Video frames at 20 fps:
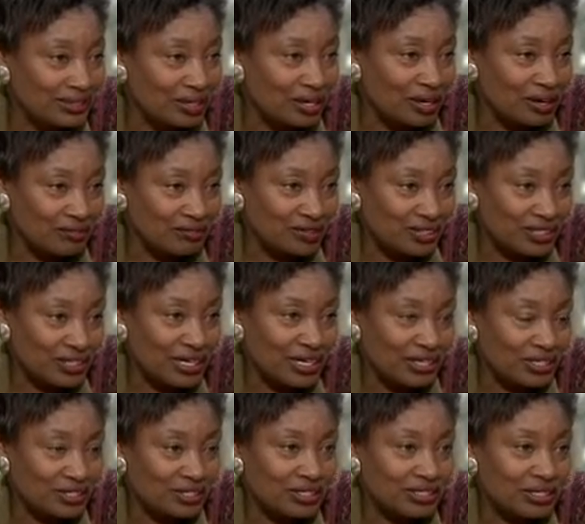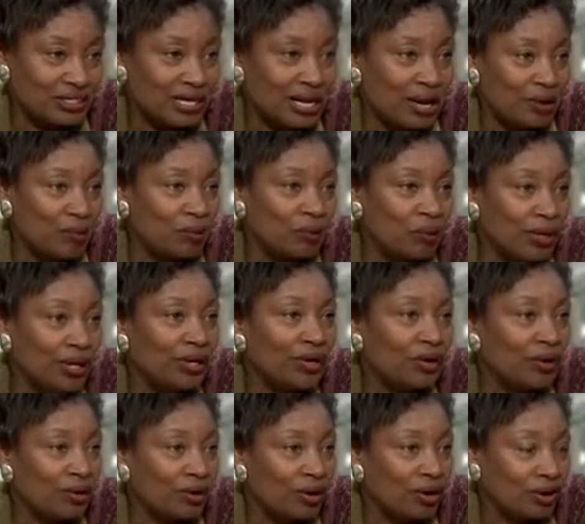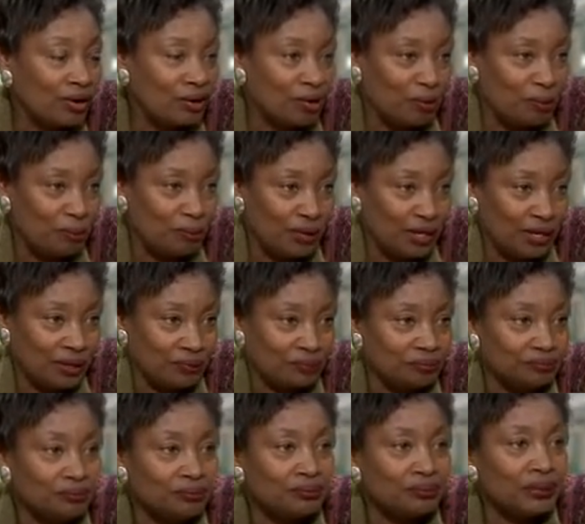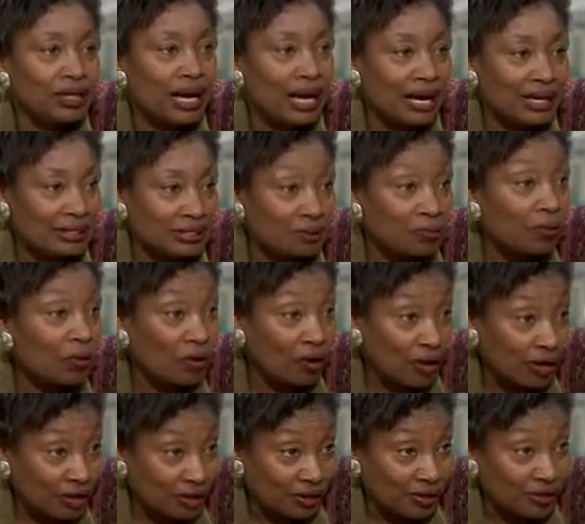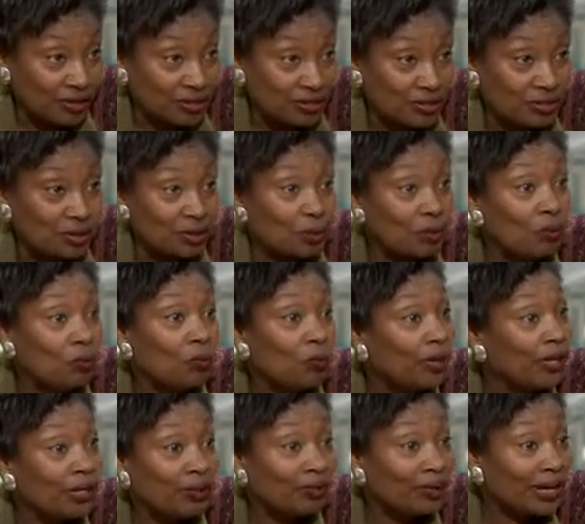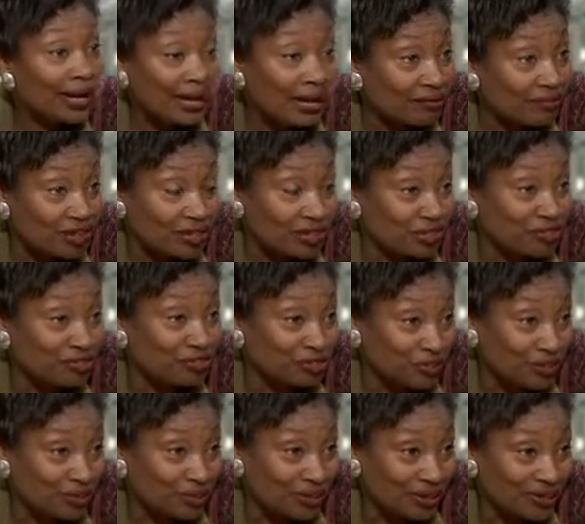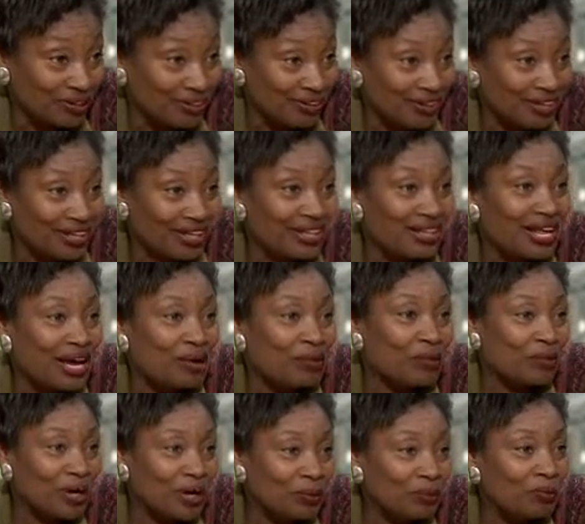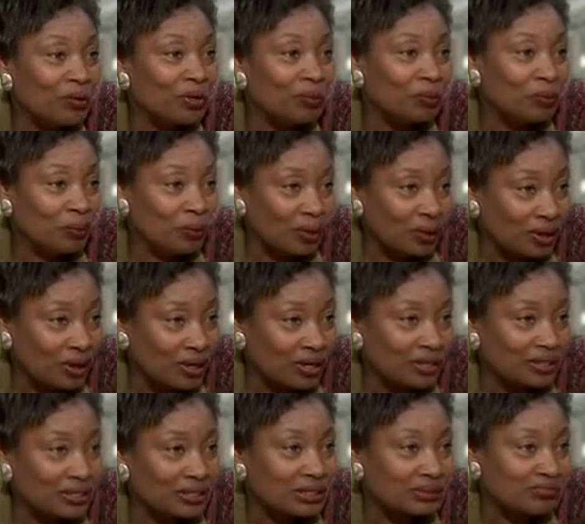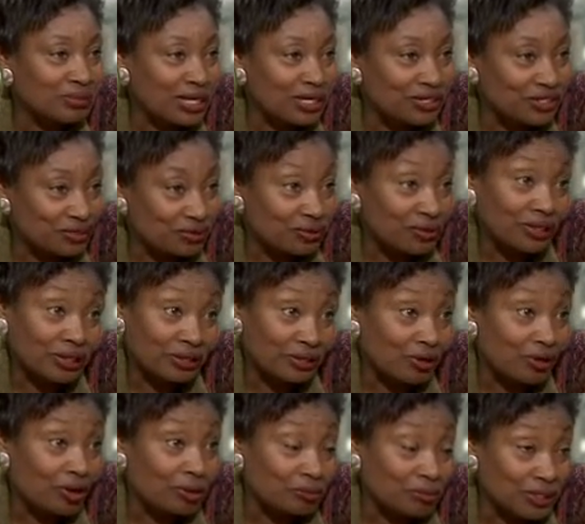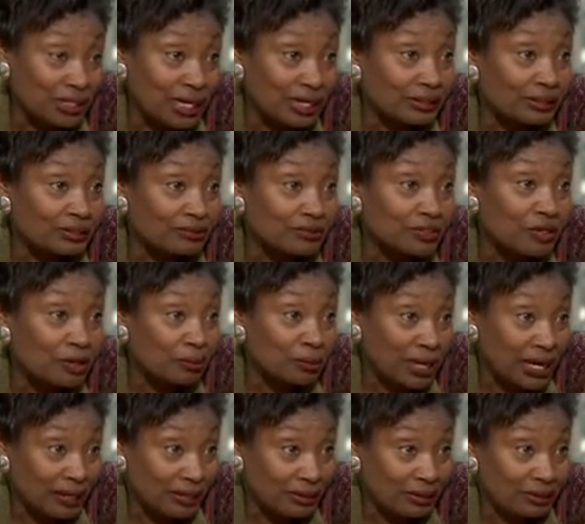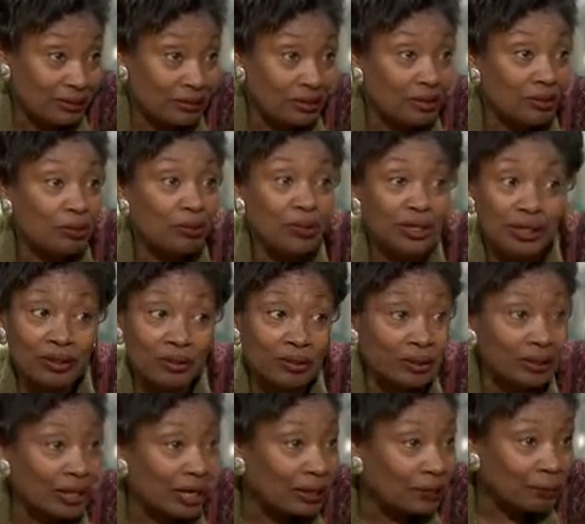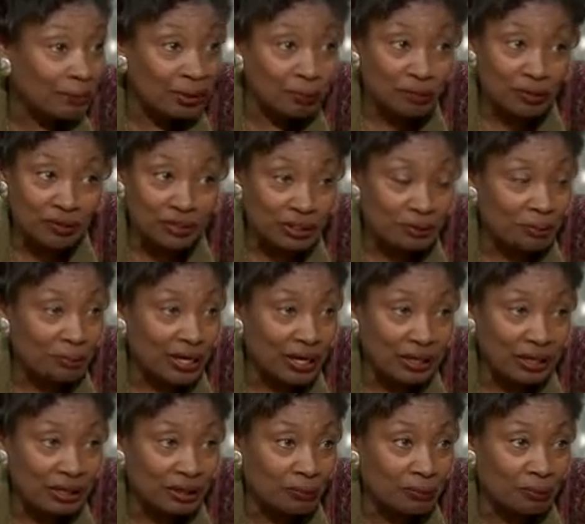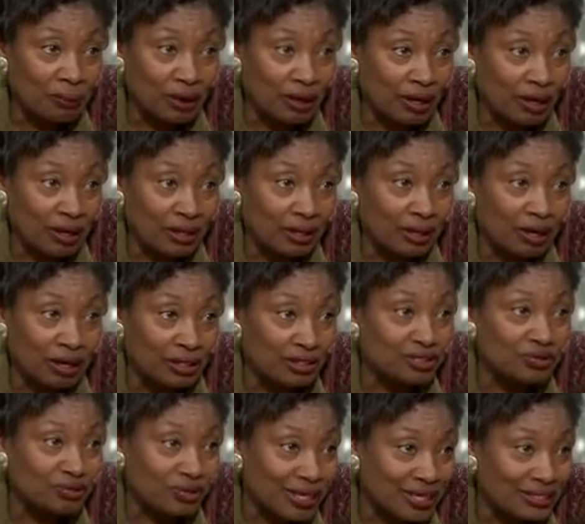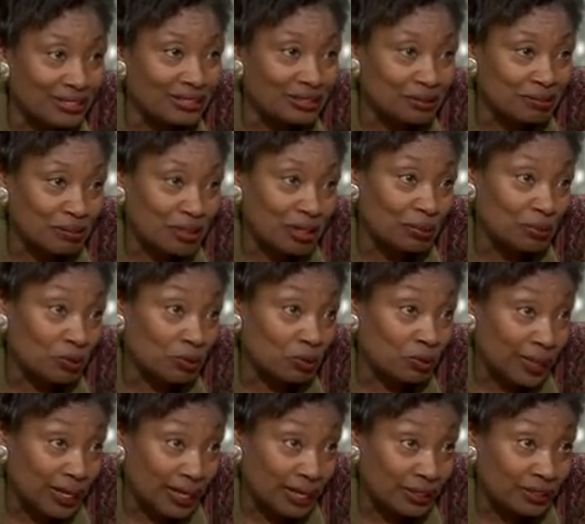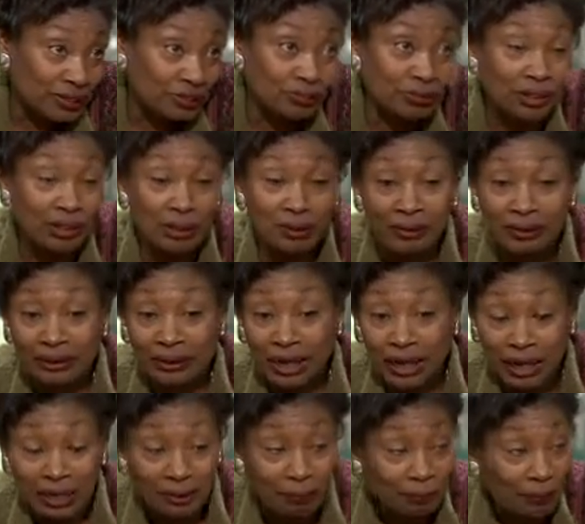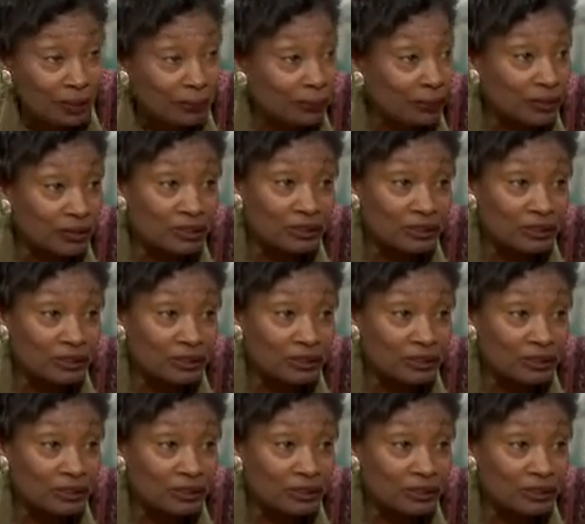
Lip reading: of conversations that we are hoping, as partners, we don't have on the floor. That when we work to make sure that our objectives are met, we know a lot of people are depending upon us raising the minimum wage. We know a lot of people are